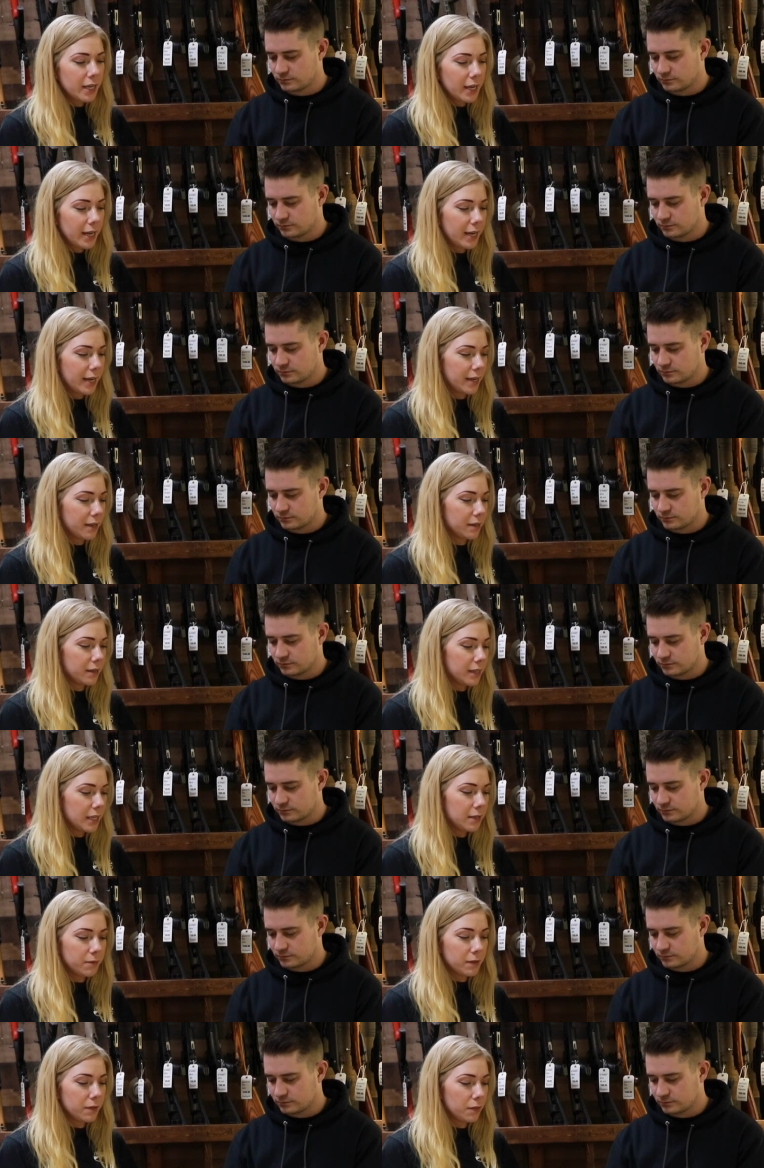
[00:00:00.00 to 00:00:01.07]
Speaker 1: And
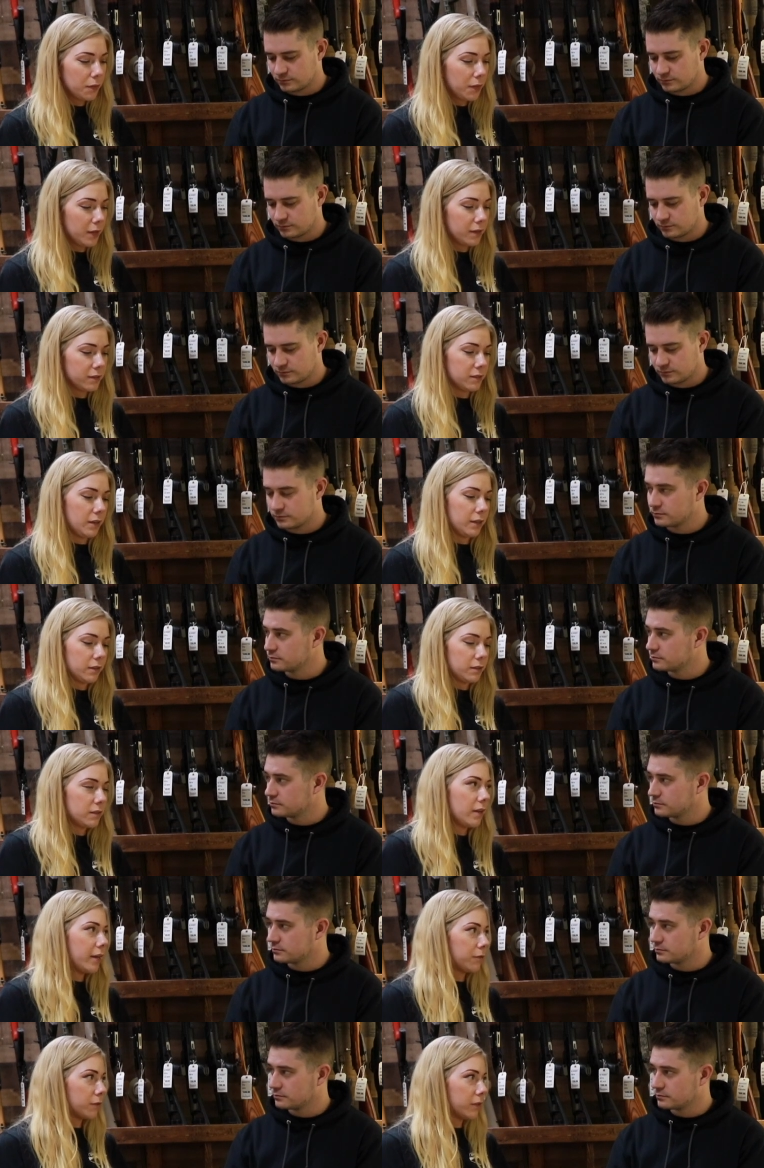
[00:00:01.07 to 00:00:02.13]
even things like the
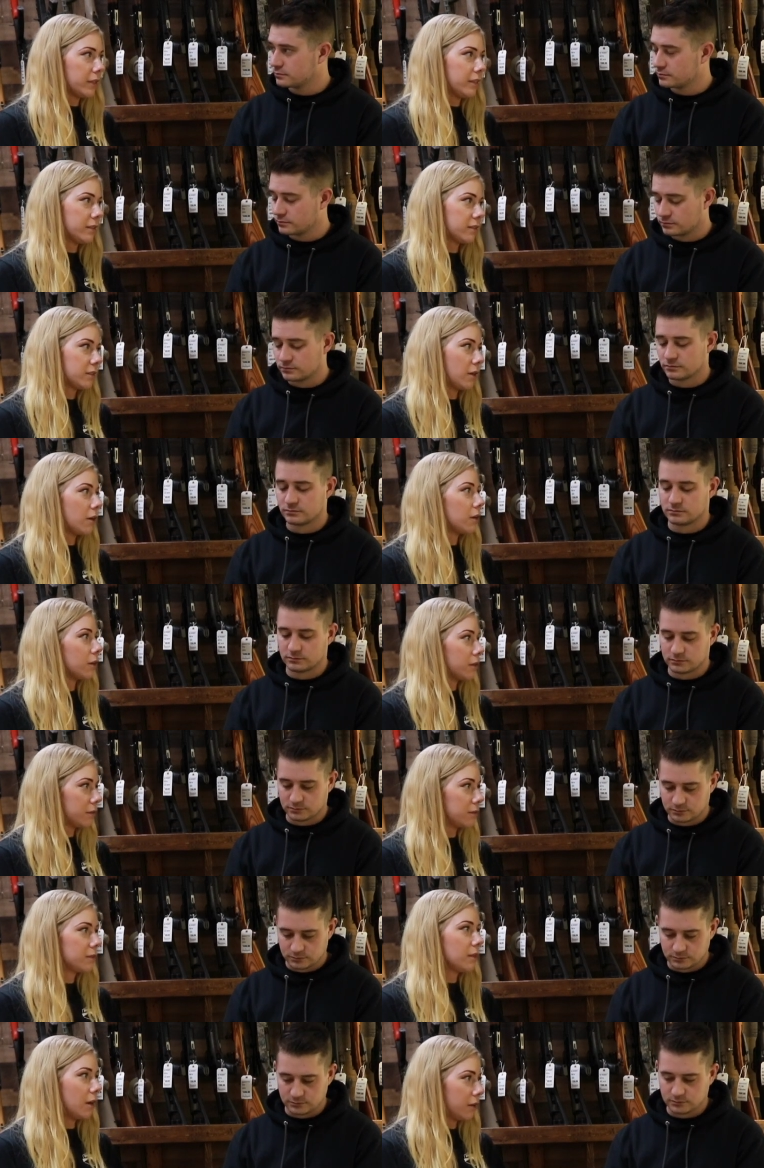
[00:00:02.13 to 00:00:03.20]
slide release are,
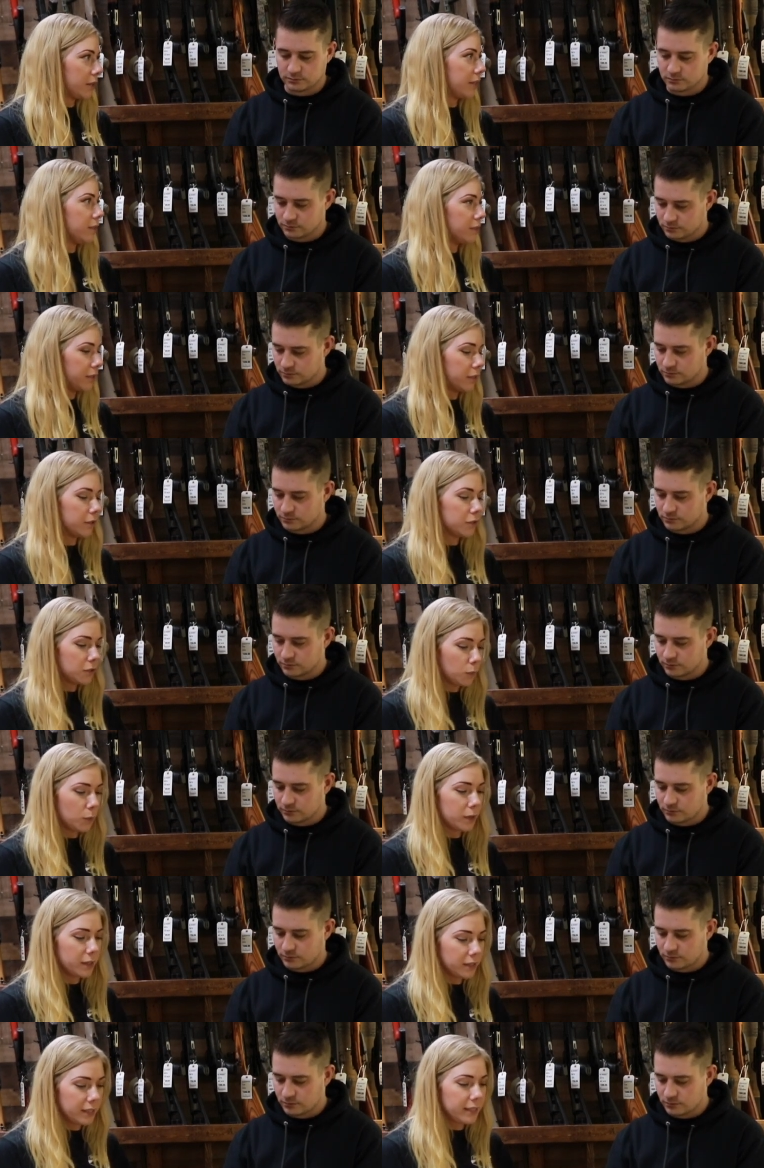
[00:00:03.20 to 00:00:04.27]
are easier to
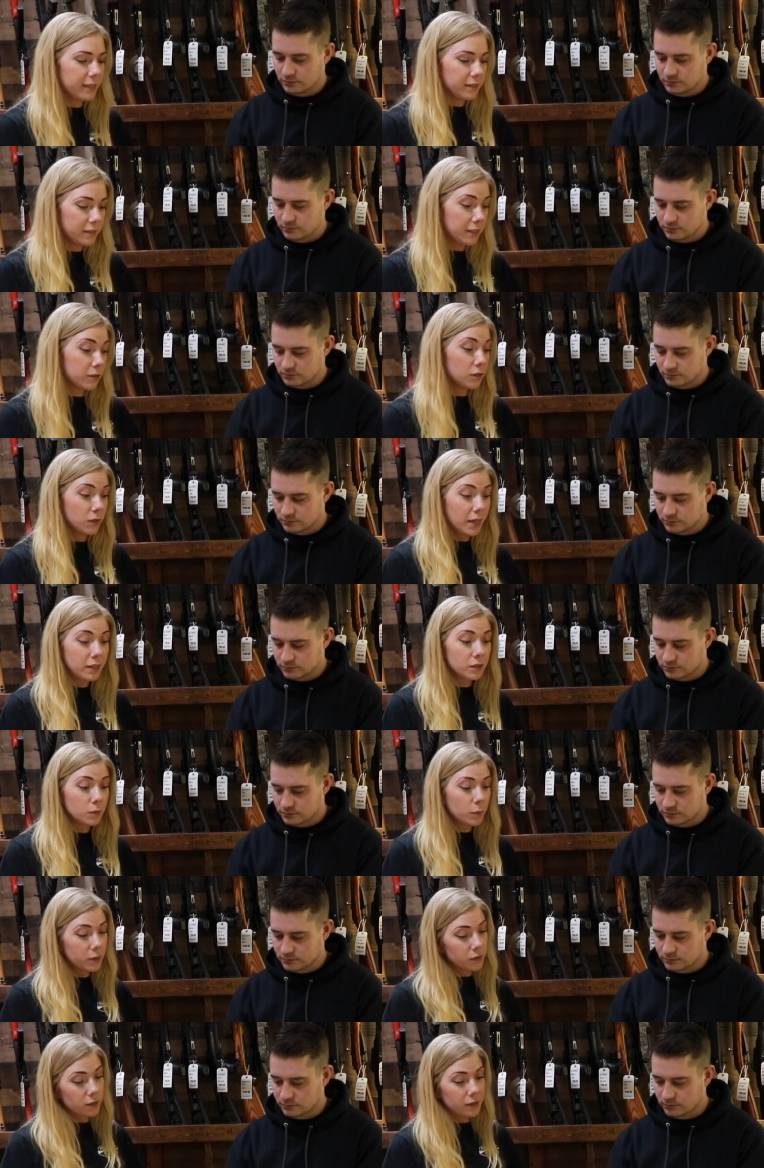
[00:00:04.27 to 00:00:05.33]
work in the EZ. So that's
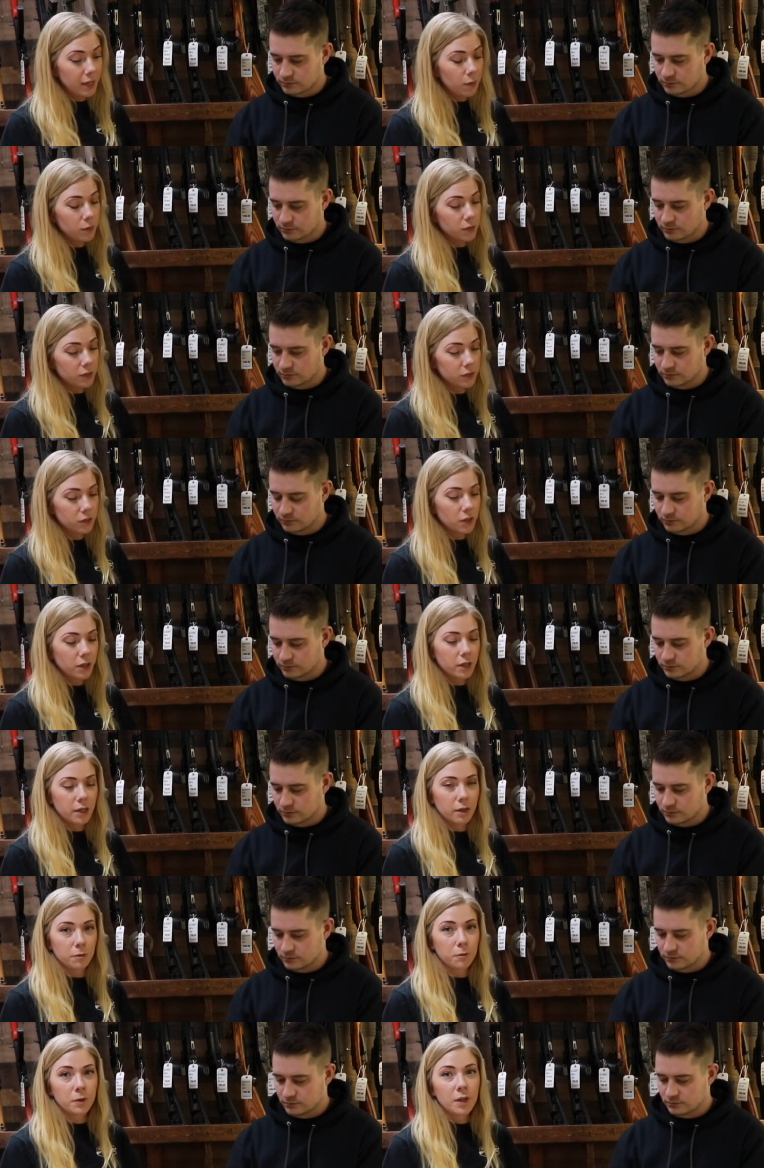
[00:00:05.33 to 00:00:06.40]
one, that one is good
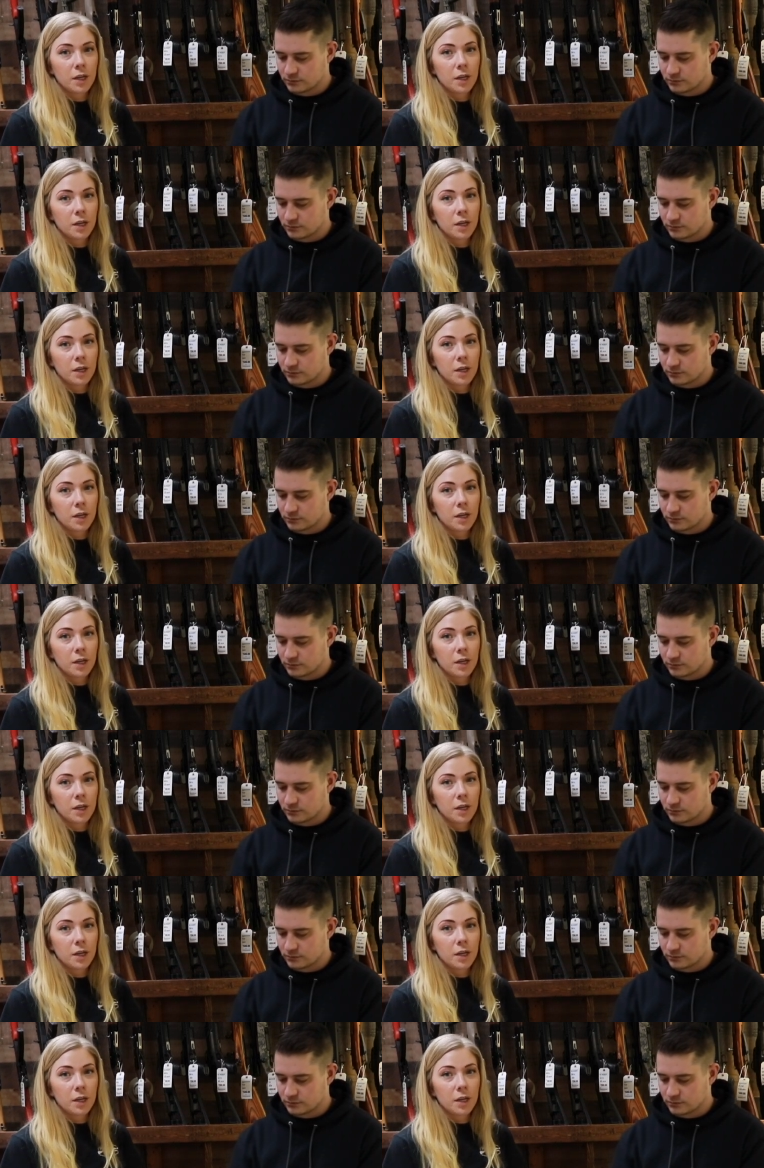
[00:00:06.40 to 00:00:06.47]
if